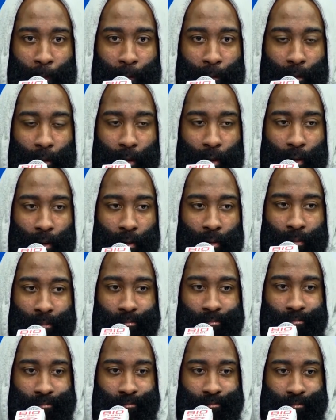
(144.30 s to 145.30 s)

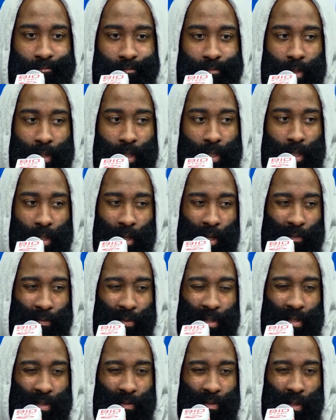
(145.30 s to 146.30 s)
And then
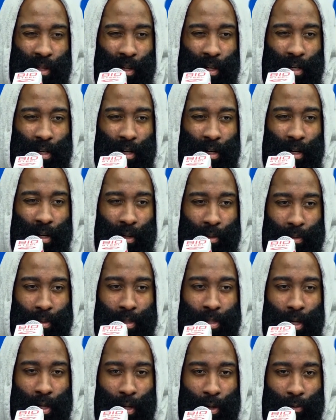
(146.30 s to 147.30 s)
offensively, we
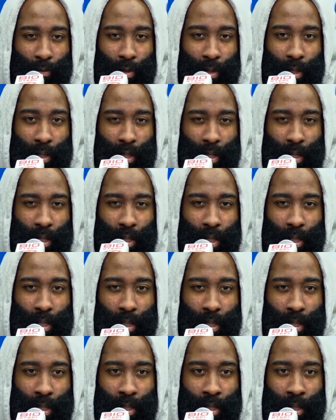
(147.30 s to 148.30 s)
started off really good, and
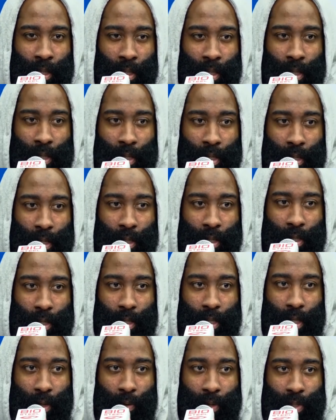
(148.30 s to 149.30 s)
then,
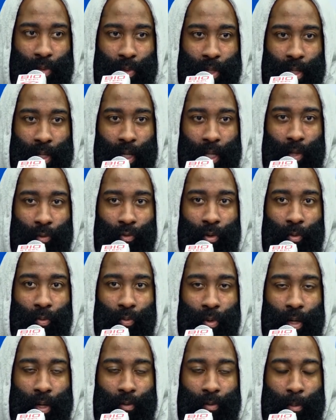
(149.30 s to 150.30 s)
you know, once we didn't
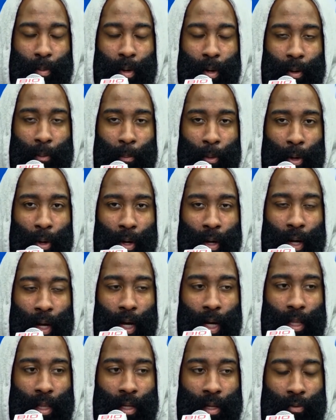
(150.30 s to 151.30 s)
rebound the ball at a
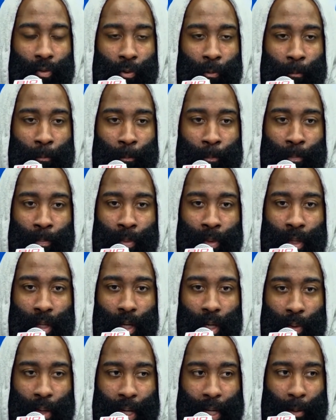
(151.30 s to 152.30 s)
high level,
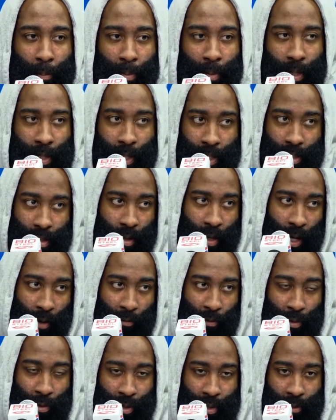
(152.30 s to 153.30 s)
you know, we had to play against their
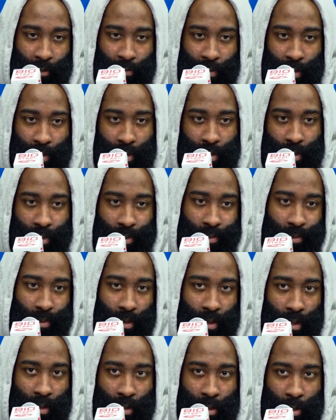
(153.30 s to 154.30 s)
half court defense, and,
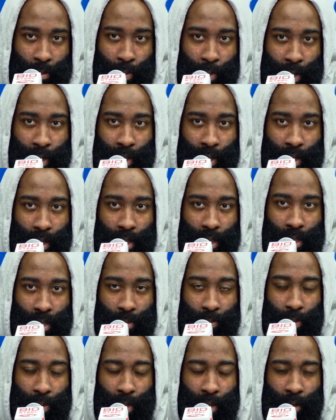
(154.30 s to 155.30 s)
you know, it's pretty
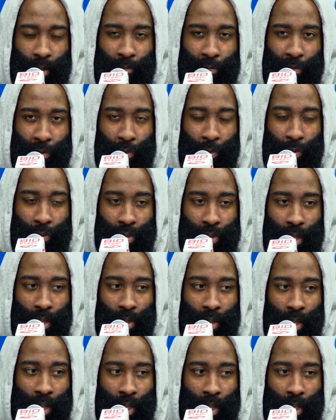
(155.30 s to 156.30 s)
difficult.
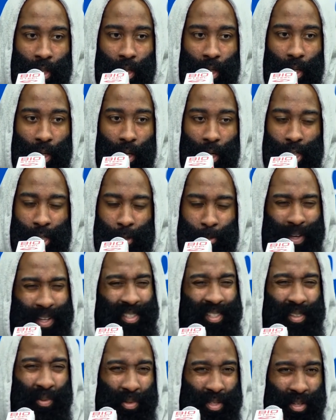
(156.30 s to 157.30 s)
So our
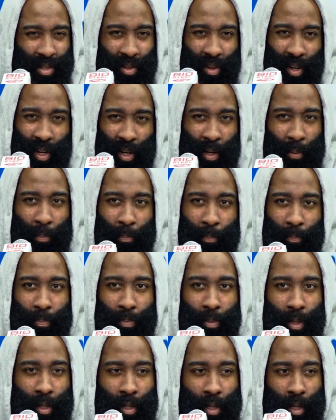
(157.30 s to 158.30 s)
spacing wasn't great,
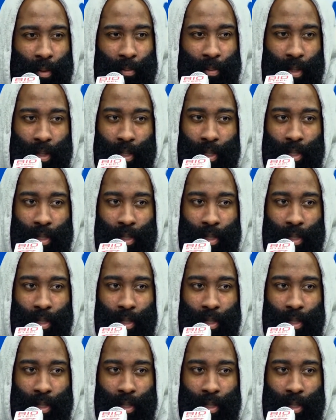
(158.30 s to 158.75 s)
you know what I mean?